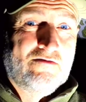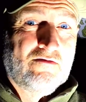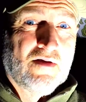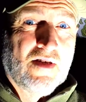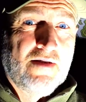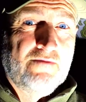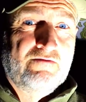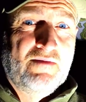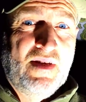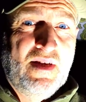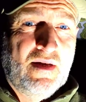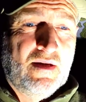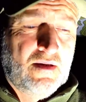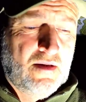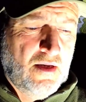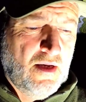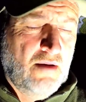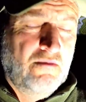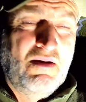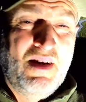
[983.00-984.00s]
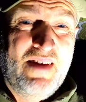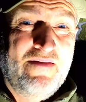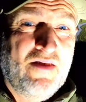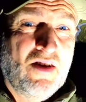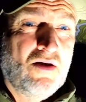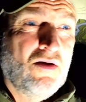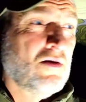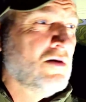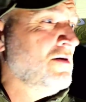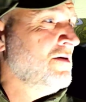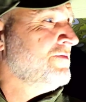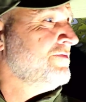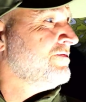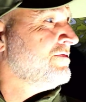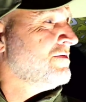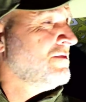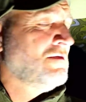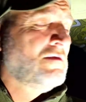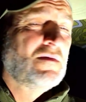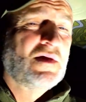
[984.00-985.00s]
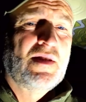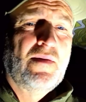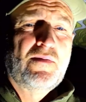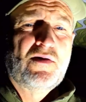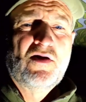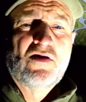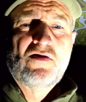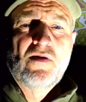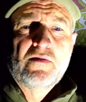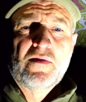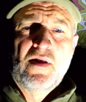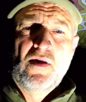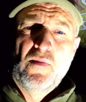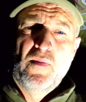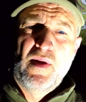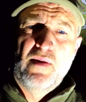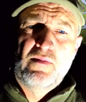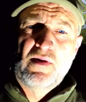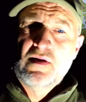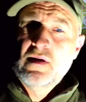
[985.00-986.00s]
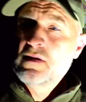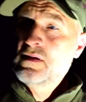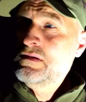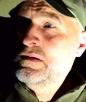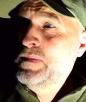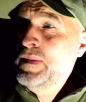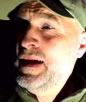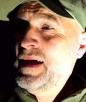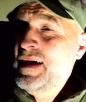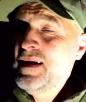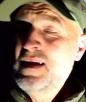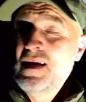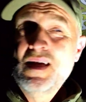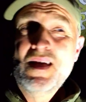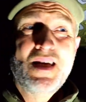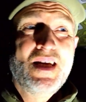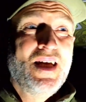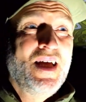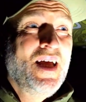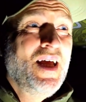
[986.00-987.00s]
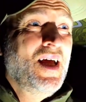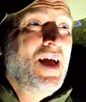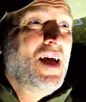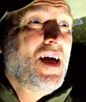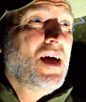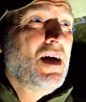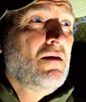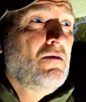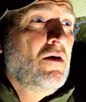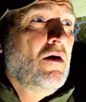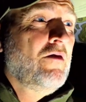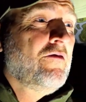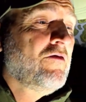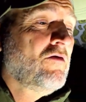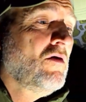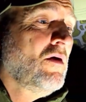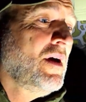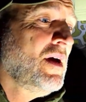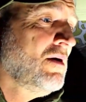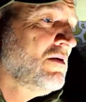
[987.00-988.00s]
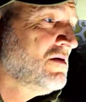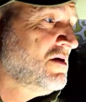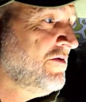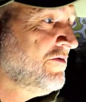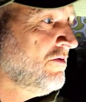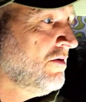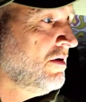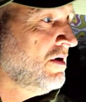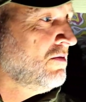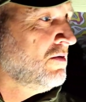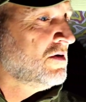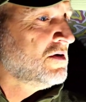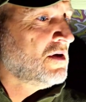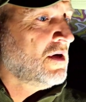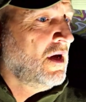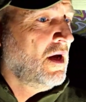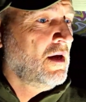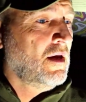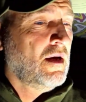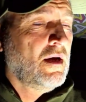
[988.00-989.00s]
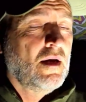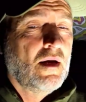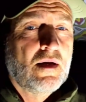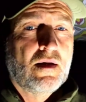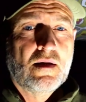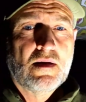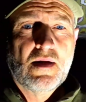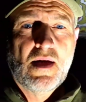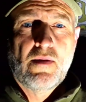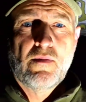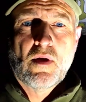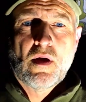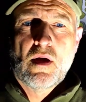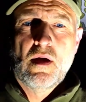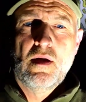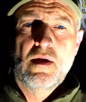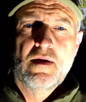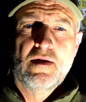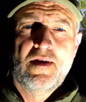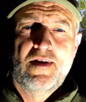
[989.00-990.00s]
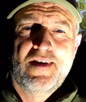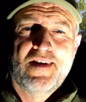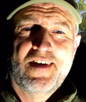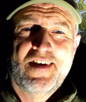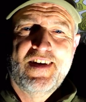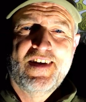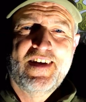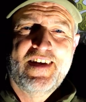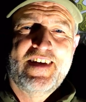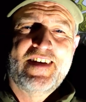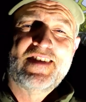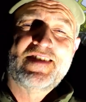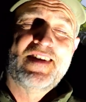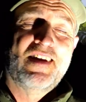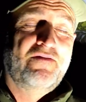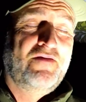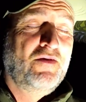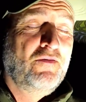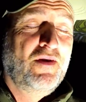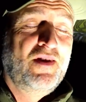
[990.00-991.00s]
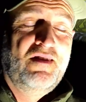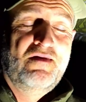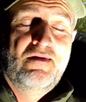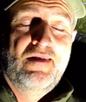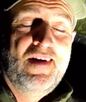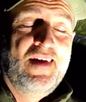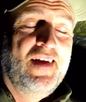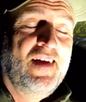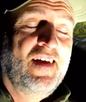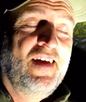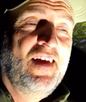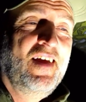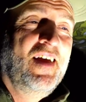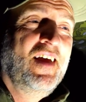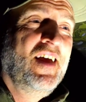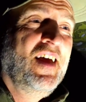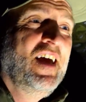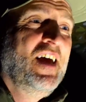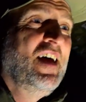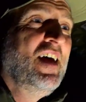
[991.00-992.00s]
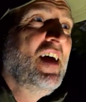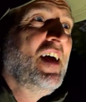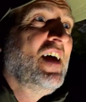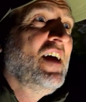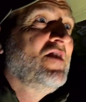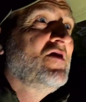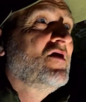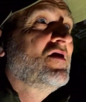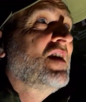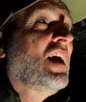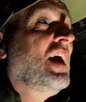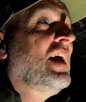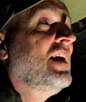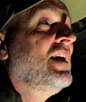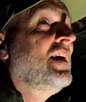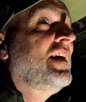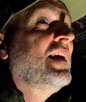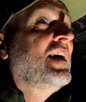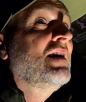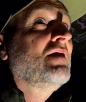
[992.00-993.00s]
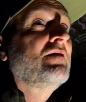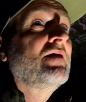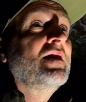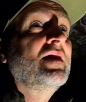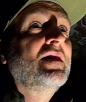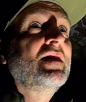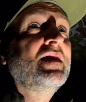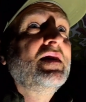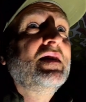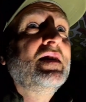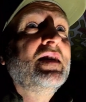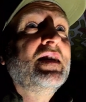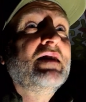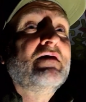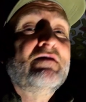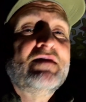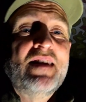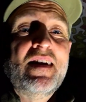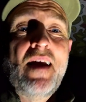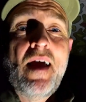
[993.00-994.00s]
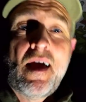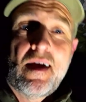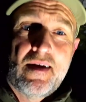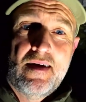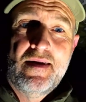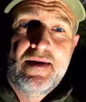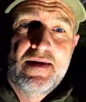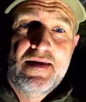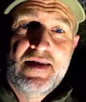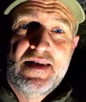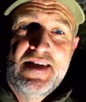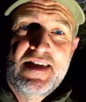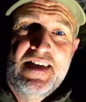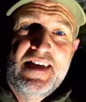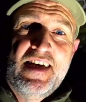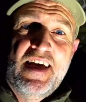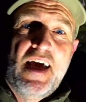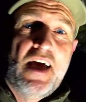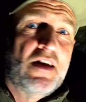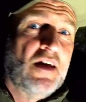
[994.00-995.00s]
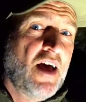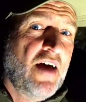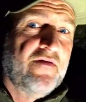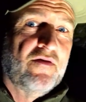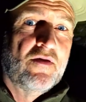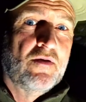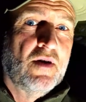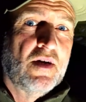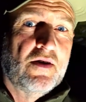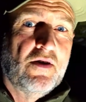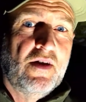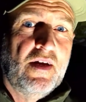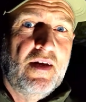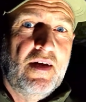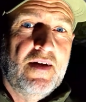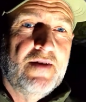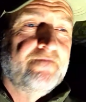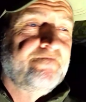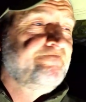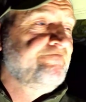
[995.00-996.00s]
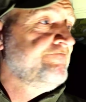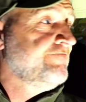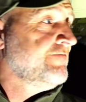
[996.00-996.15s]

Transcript: Right, it's 11 o'clock. Temperature's dropped a little bit, but it's not too bad. I forgot how difficult it was to get in and out of this hammock. It's lovely when you're in it. It's just getting in and out of it. There is a knack, and I haven't quite got it yet.